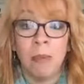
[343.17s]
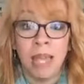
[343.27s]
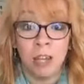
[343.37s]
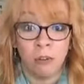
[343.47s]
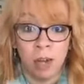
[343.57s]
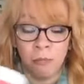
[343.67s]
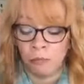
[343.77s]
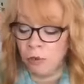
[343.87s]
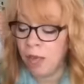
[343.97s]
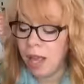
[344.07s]
pink
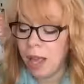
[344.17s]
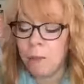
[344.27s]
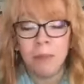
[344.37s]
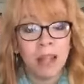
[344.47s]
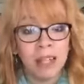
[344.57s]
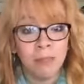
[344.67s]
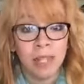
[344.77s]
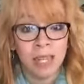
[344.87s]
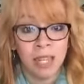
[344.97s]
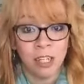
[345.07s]
grapefruit, and plus
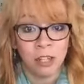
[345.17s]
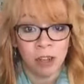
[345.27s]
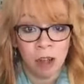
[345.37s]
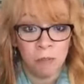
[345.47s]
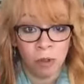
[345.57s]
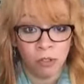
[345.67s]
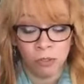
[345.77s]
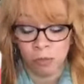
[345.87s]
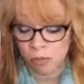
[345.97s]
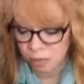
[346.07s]
because they're
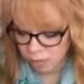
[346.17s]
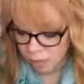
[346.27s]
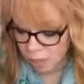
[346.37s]
compostable.